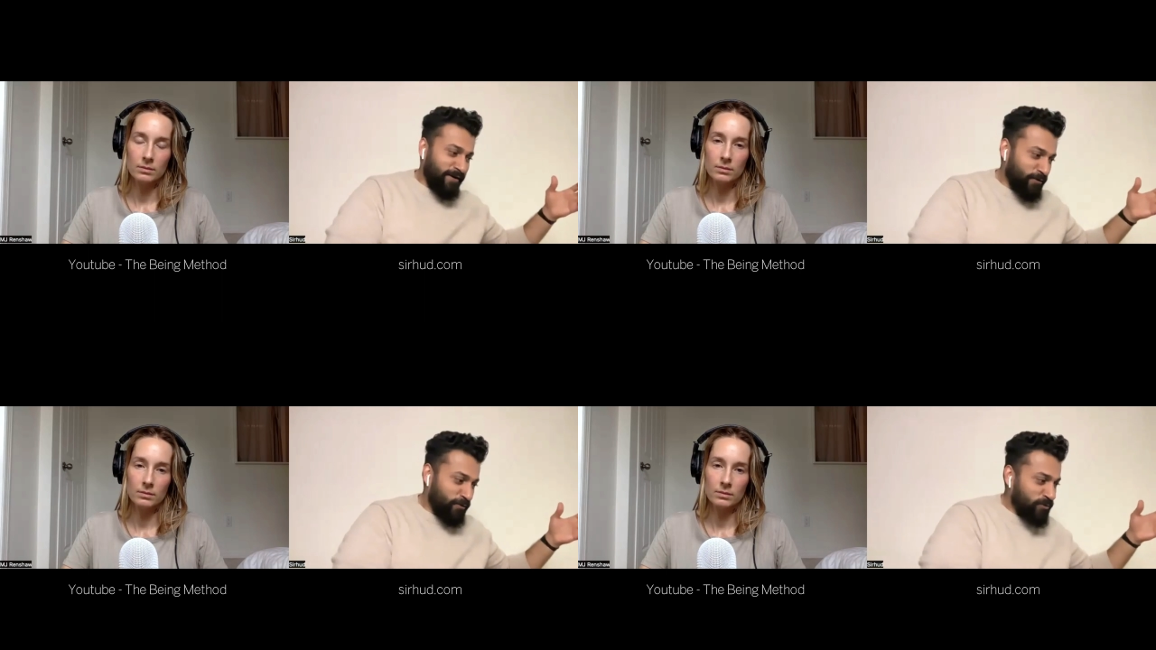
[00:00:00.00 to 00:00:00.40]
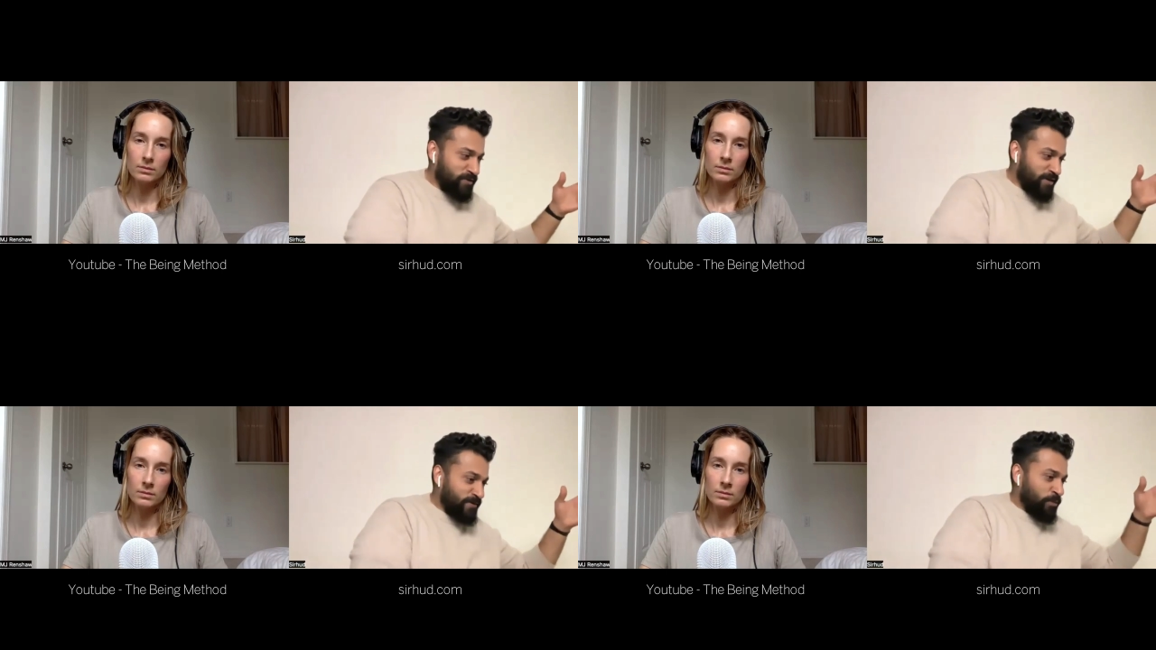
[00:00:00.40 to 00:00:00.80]
Speaker 1: higher
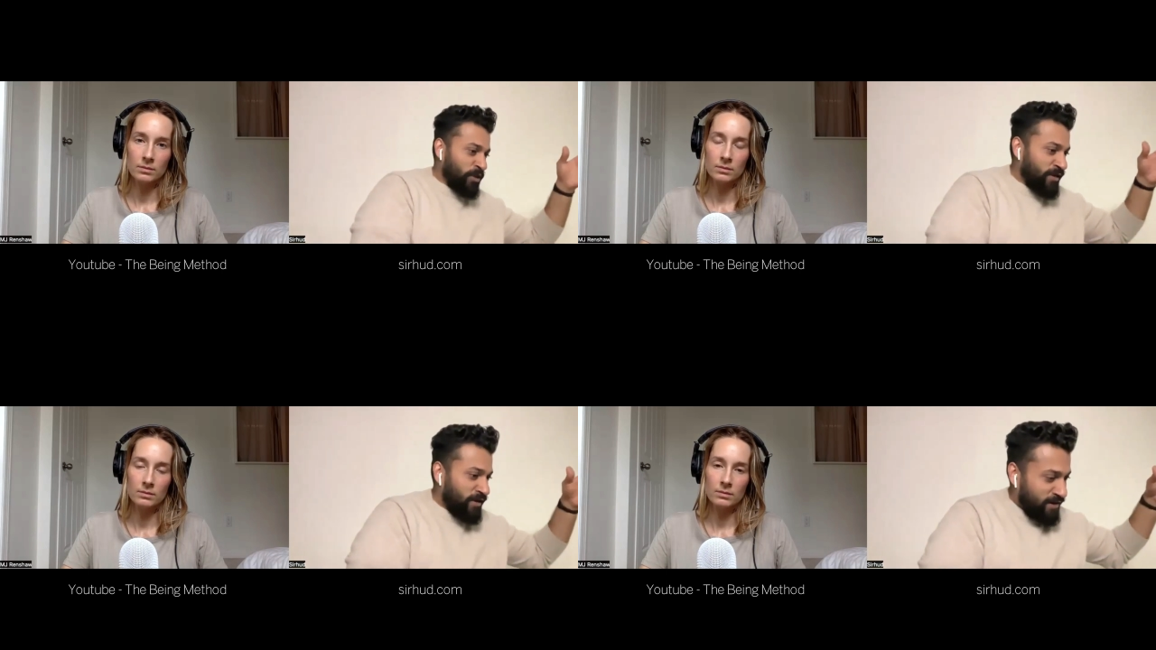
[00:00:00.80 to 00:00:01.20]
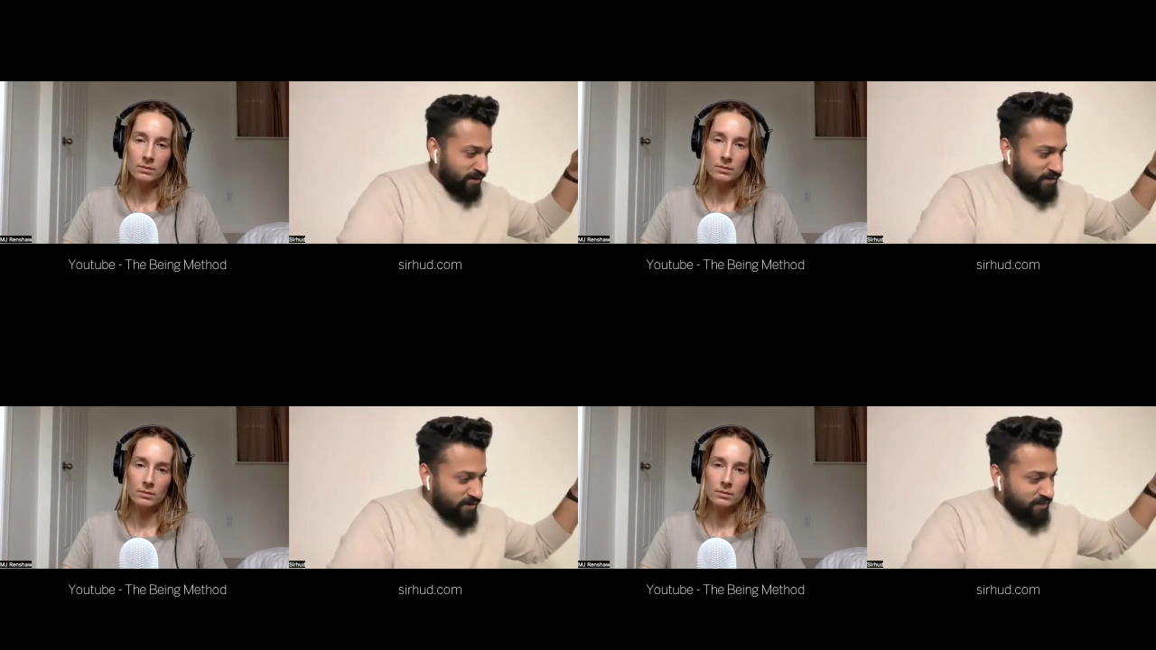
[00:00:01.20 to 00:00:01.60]
over there
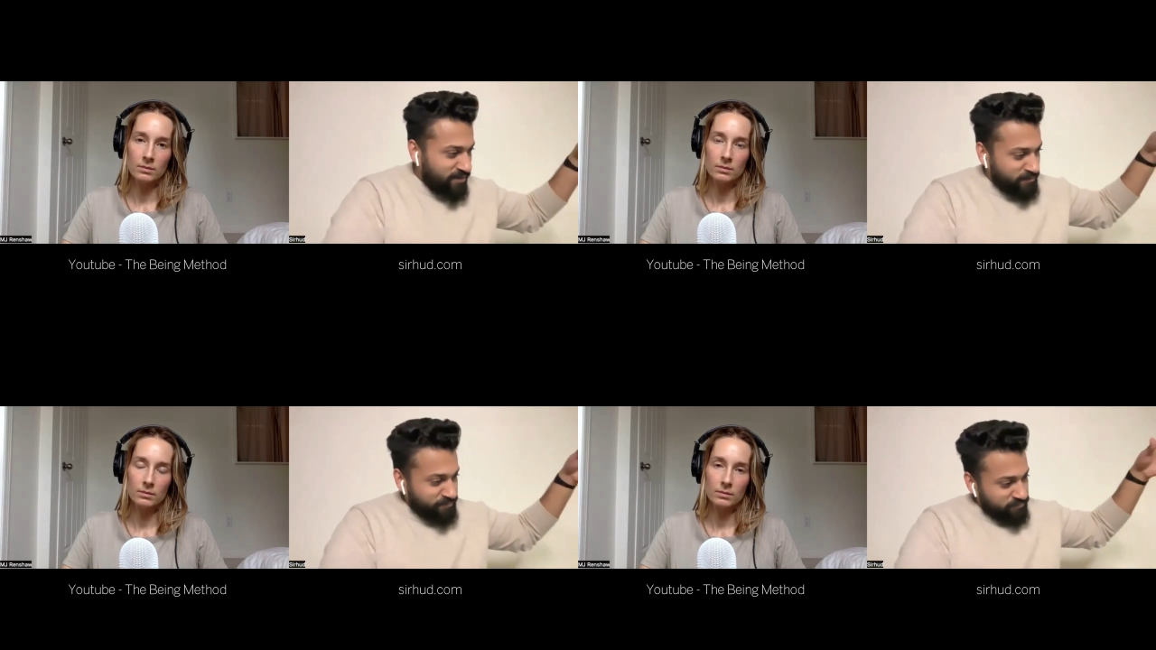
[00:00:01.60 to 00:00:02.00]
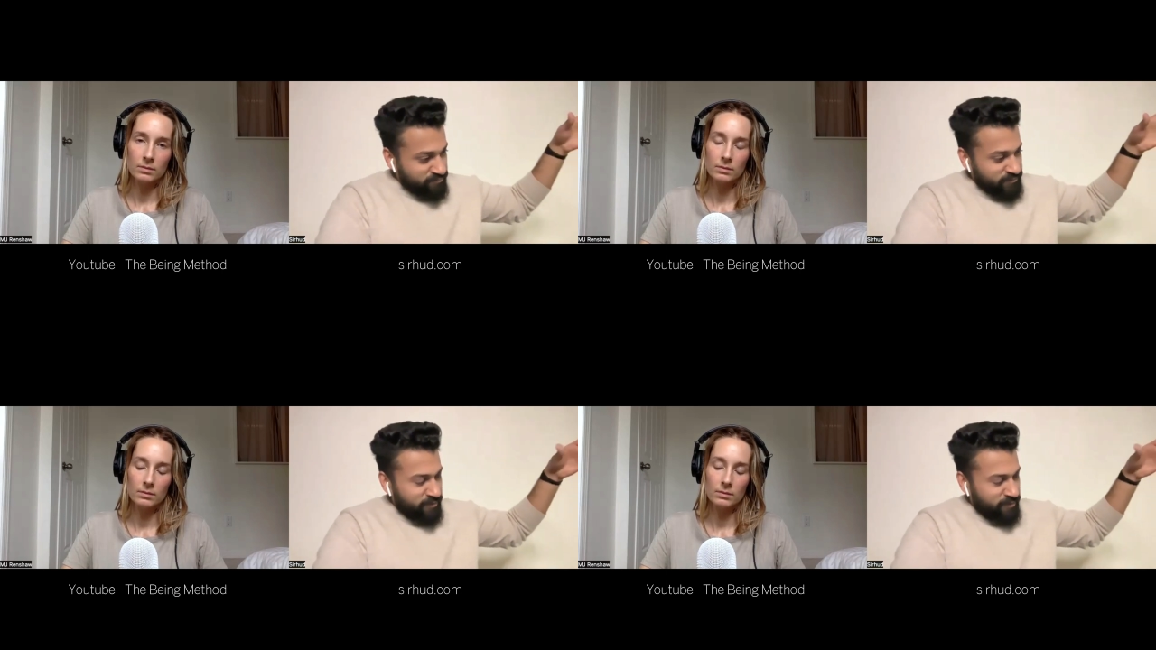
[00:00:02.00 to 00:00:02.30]
um,